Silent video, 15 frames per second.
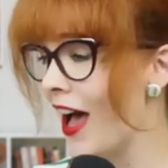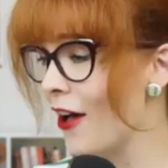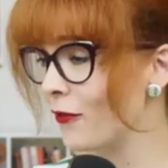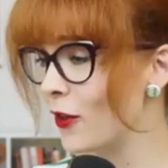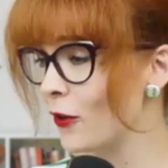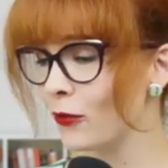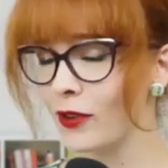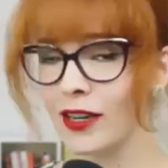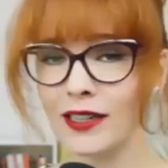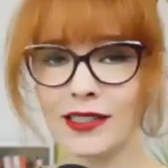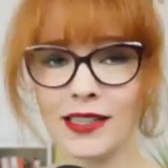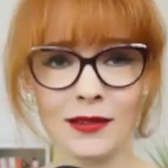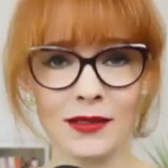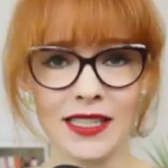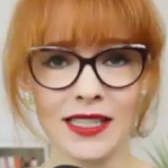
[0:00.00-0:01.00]
feel free
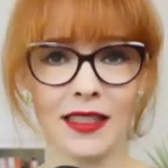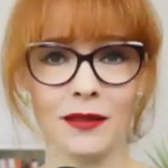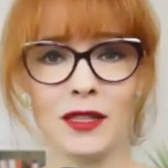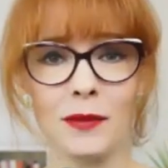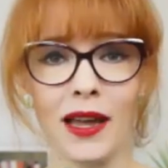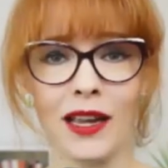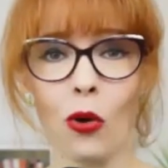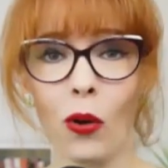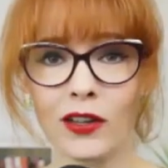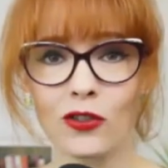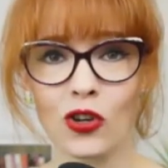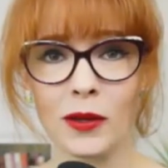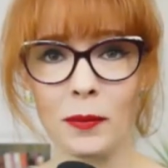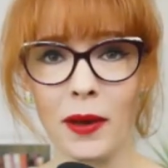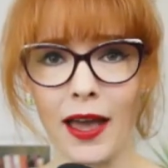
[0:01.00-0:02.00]
to send them to my
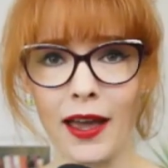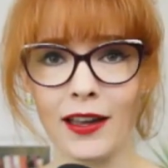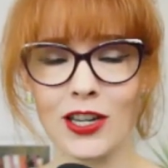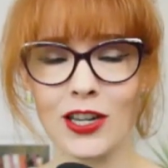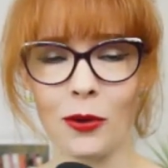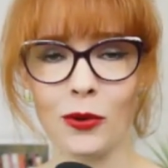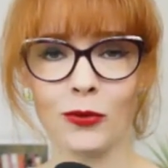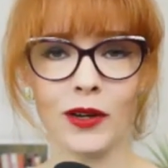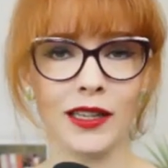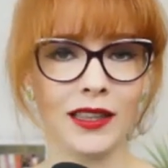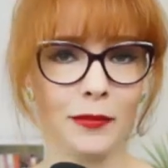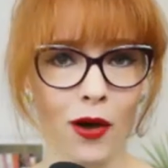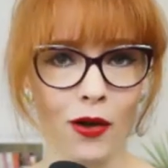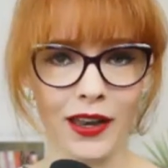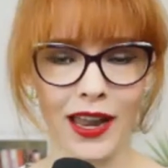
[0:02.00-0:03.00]
Cointree page. I will read them
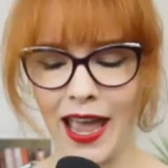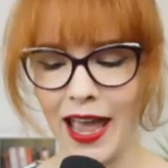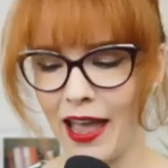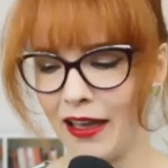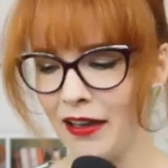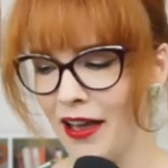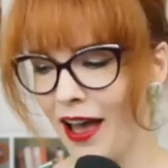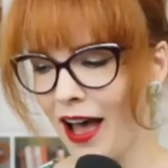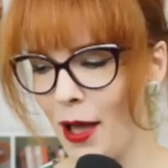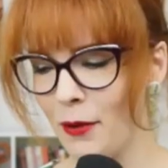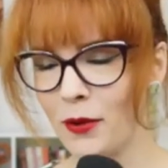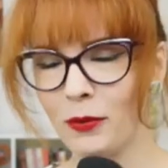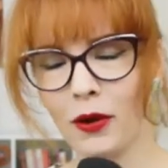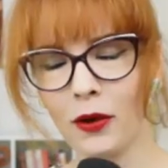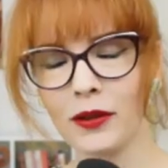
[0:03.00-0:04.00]
on air. I will
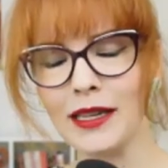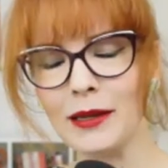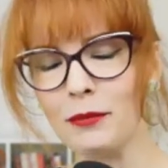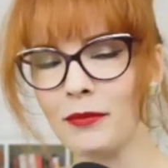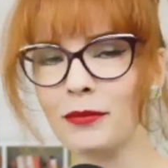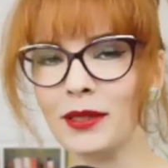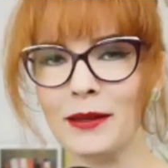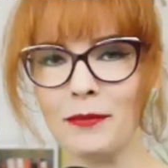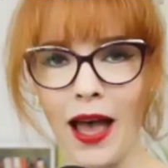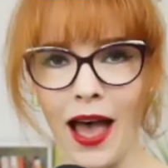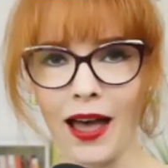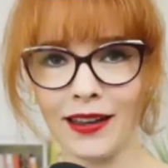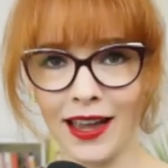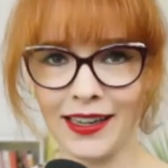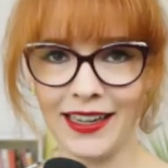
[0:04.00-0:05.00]
probably bleep
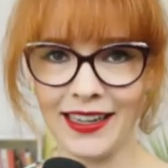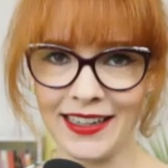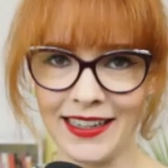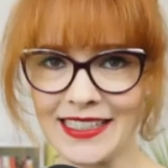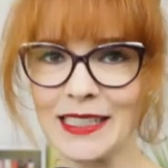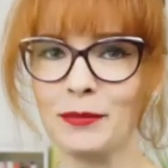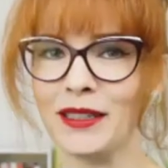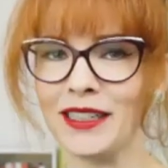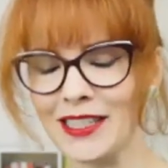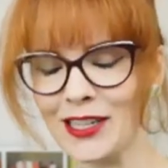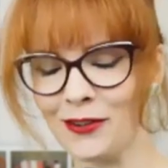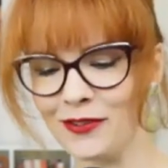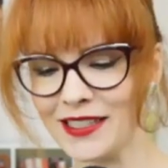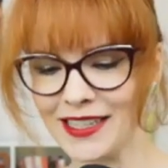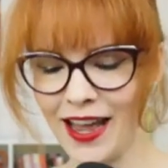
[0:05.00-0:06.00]
out any
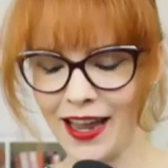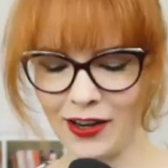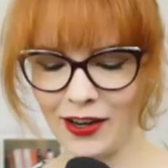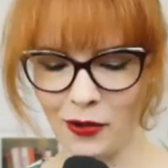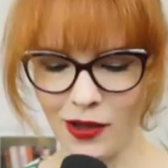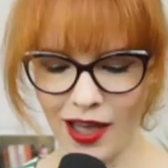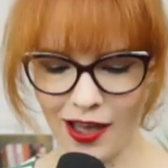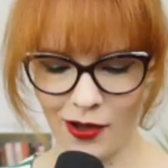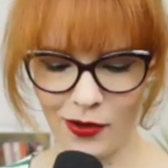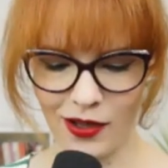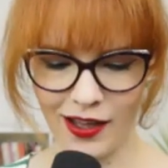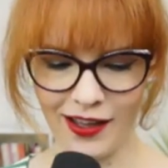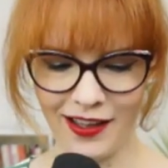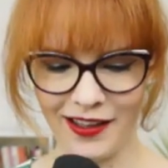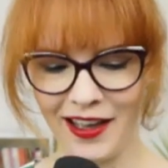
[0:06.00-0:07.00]
expletives. I know
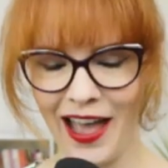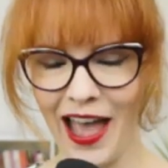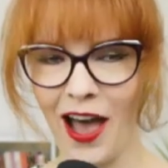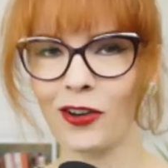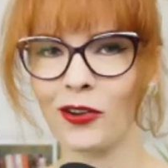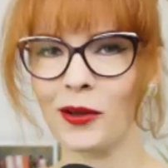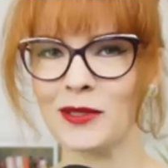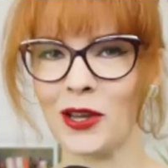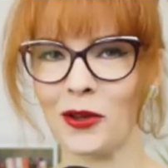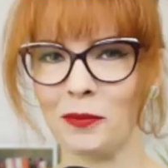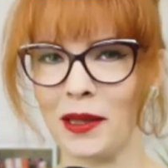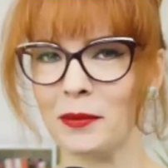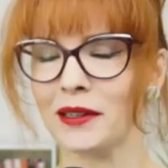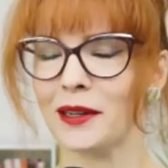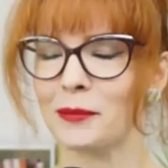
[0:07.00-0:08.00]
how crypto
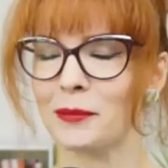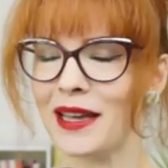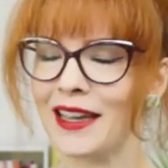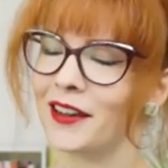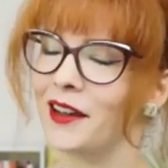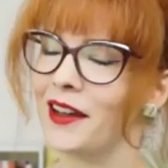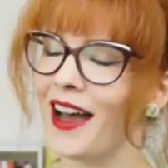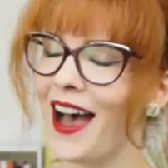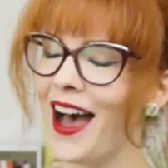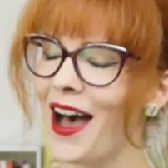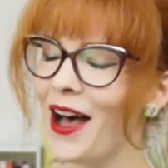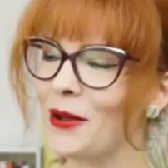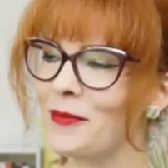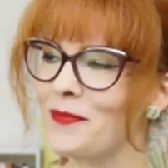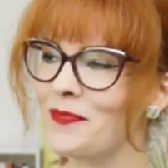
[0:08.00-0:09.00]
people can be.
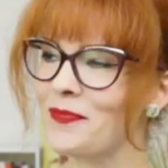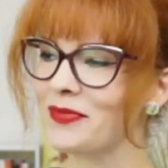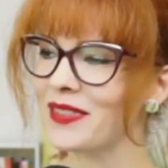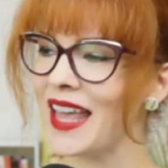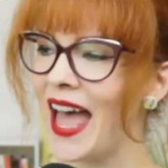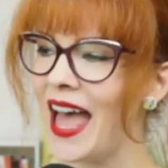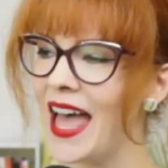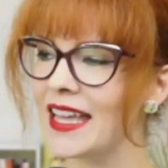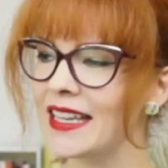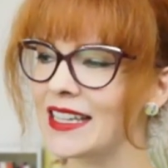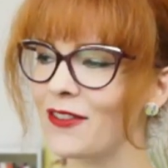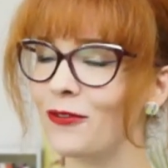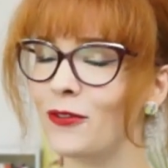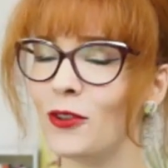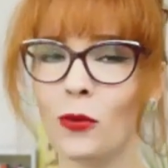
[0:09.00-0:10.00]
And
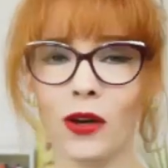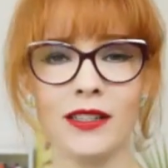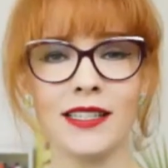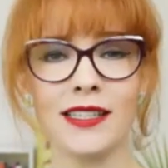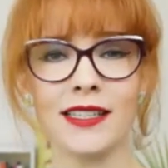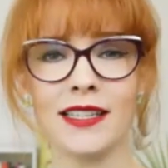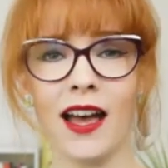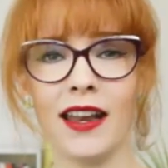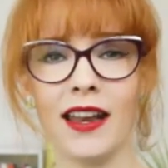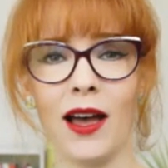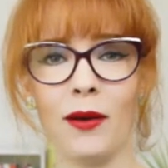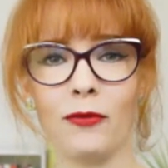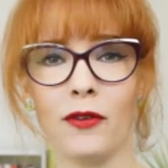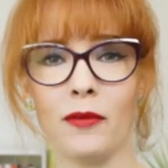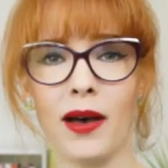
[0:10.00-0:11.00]
if you wanted to sign
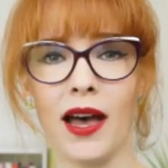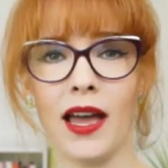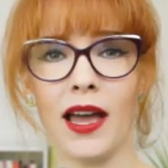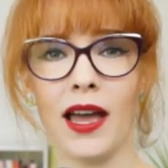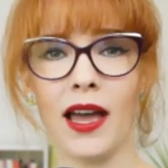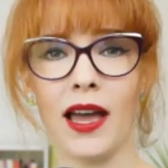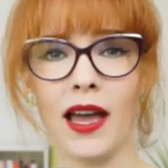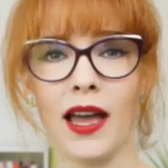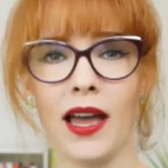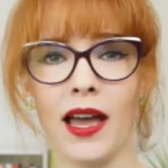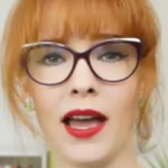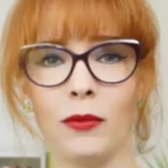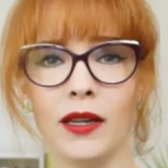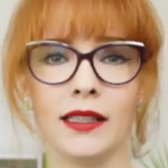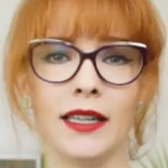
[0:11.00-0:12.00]
up for my
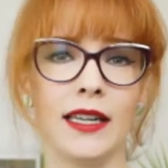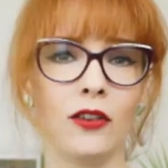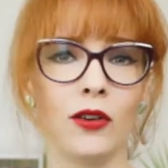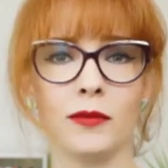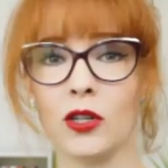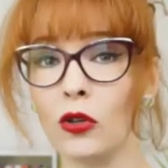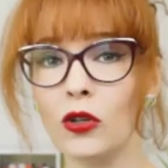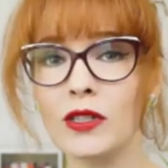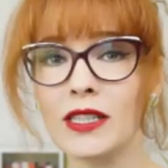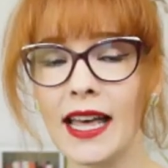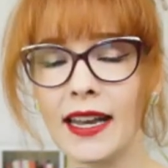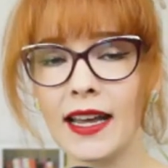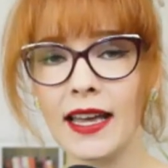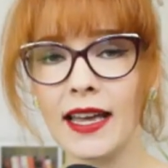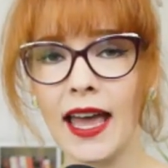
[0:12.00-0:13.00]
crypto newsletter,
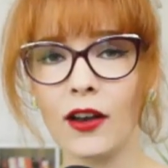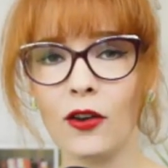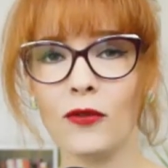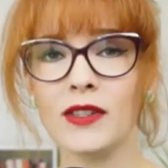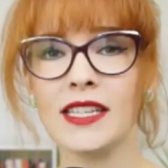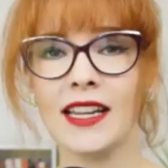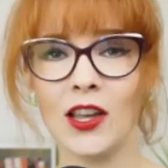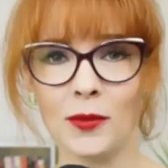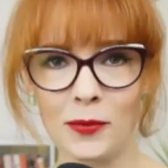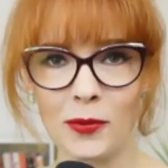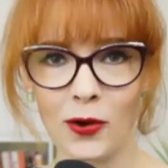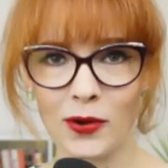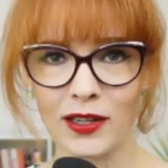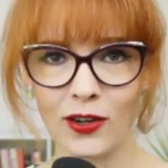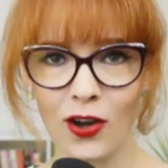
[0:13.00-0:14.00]
head over to
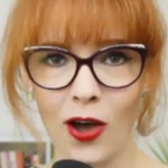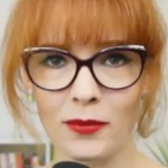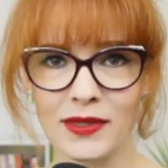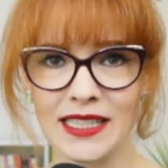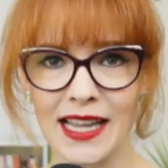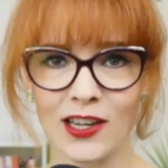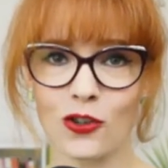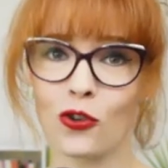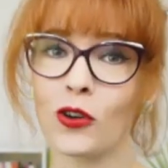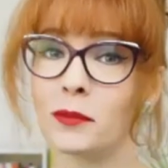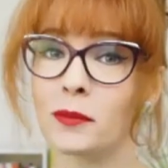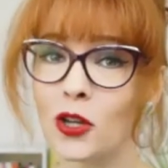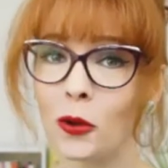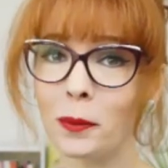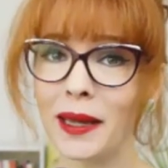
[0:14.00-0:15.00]

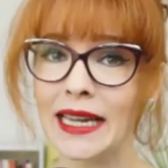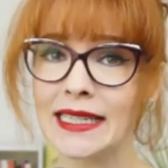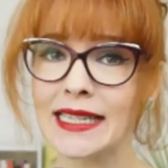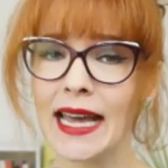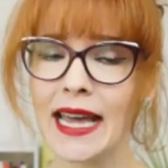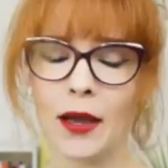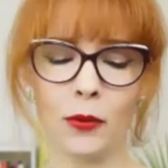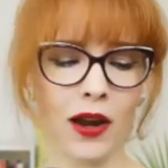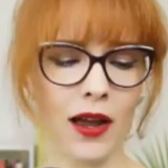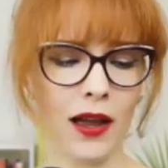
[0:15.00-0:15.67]
naomibrockwell.com/cryptobeat, where I